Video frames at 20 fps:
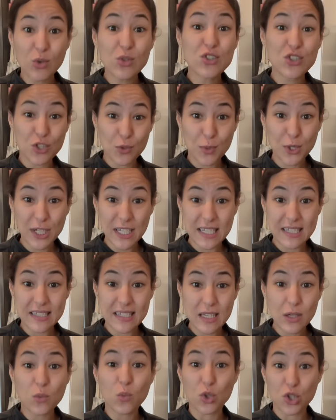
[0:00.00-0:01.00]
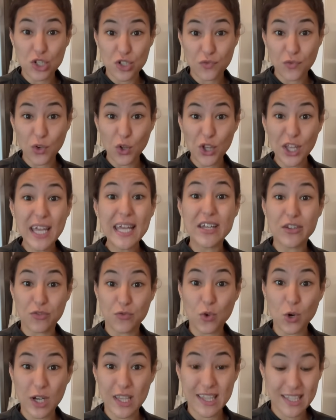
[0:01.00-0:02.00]
Super easy, we'll just fold it into
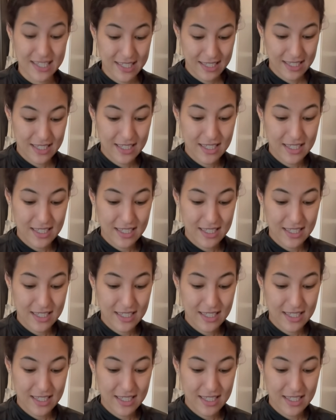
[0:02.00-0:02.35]
fourths.